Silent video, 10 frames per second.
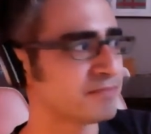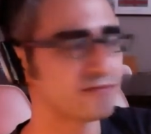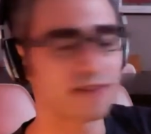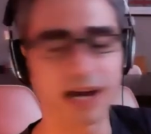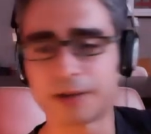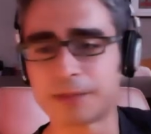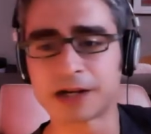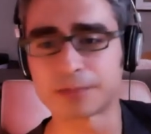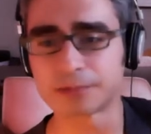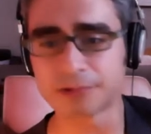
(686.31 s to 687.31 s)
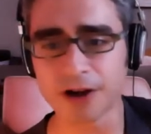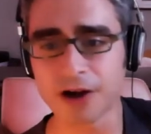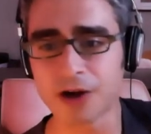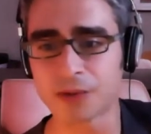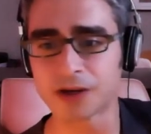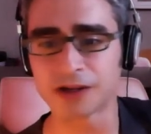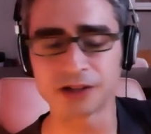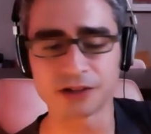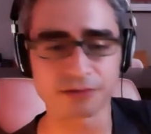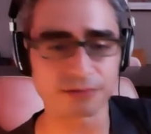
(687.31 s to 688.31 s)
FileMaker Pro, where
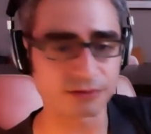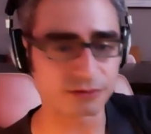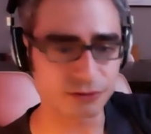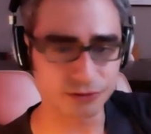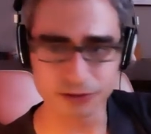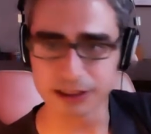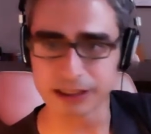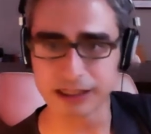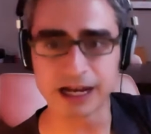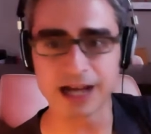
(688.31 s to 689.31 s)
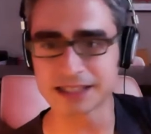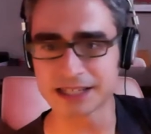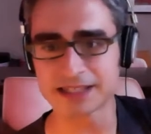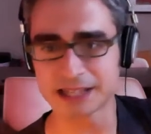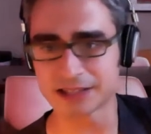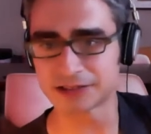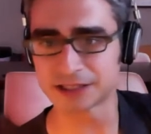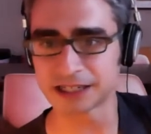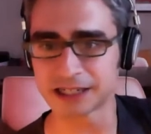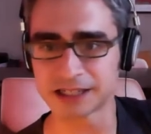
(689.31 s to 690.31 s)
you're truly
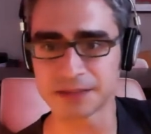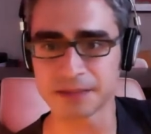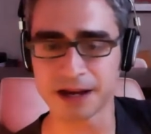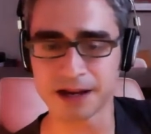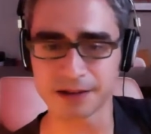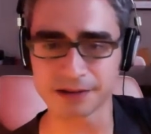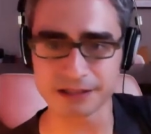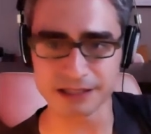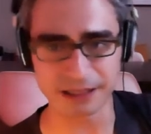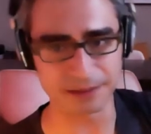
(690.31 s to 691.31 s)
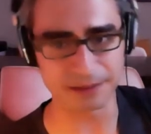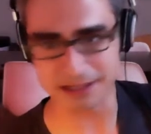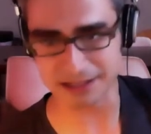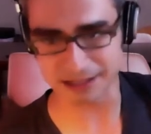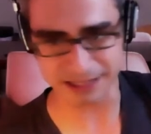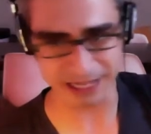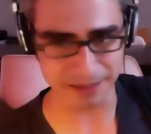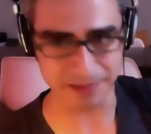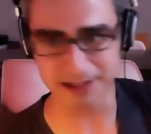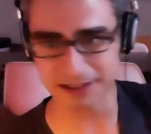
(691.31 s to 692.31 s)
content-centric and it's about schemas and
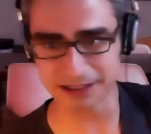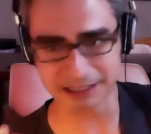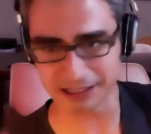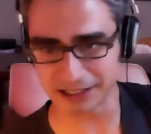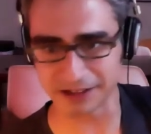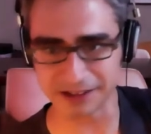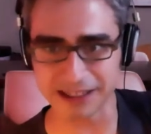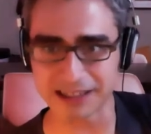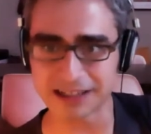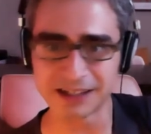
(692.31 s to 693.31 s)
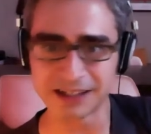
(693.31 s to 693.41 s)
data modeling, like